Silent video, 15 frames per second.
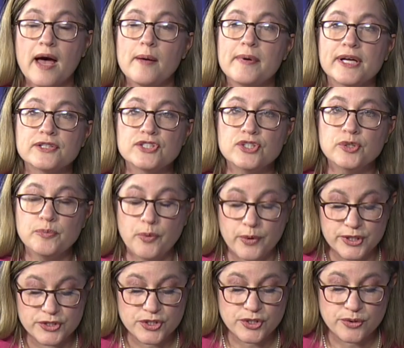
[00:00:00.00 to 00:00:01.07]
about
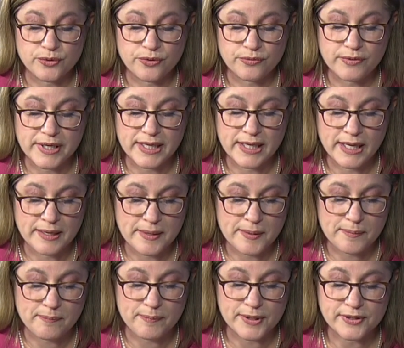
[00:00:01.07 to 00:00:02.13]
2.23
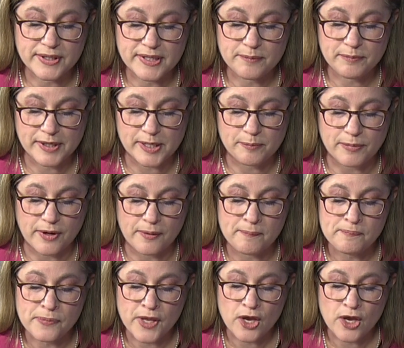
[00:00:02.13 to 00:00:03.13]
billion people